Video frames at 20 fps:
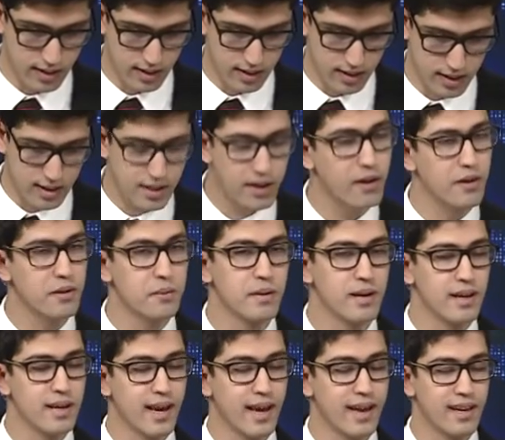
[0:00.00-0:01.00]

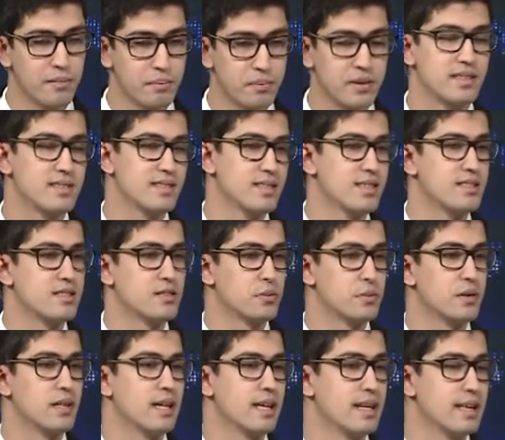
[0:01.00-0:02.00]
economy and business
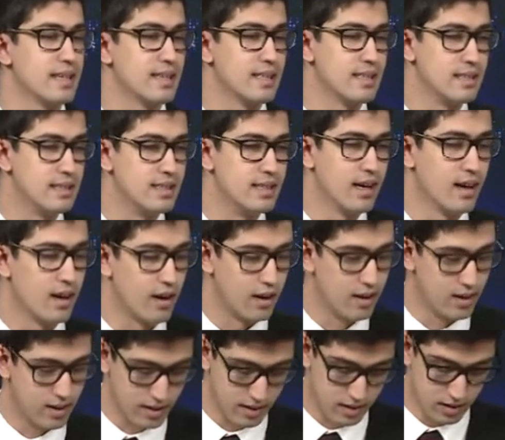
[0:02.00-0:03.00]
related
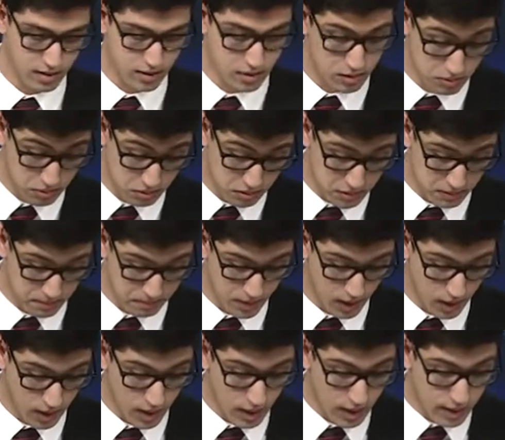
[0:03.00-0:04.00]
news,
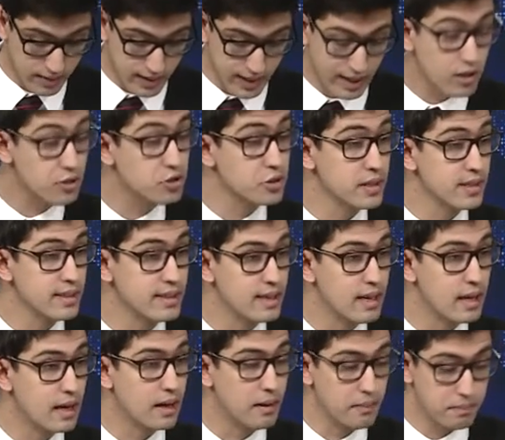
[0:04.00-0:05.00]
the
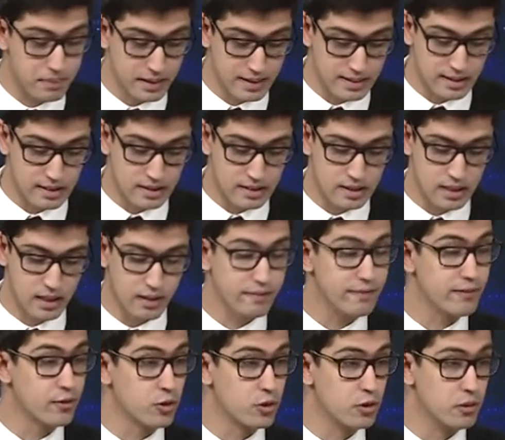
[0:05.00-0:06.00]
Algerian Business
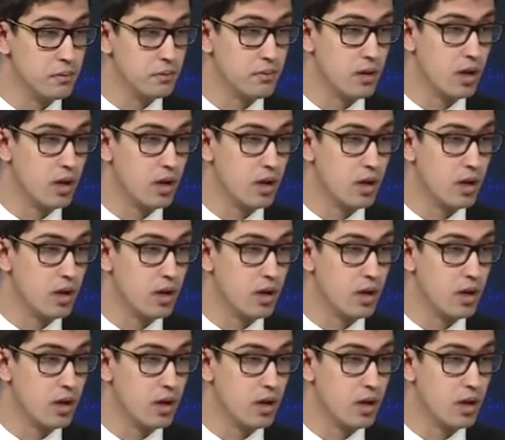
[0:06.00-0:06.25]
Forum,